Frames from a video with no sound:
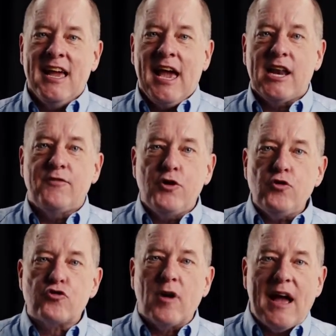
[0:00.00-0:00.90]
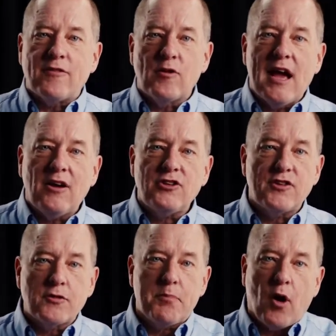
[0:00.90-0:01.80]
And if you drive around
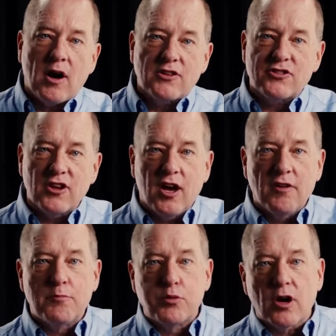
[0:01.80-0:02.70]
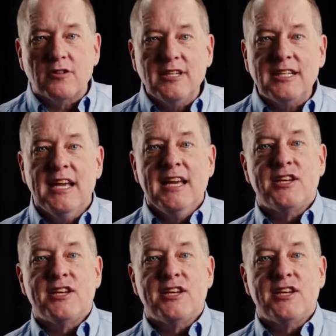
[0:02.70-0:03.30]
different parts of Brooklyn,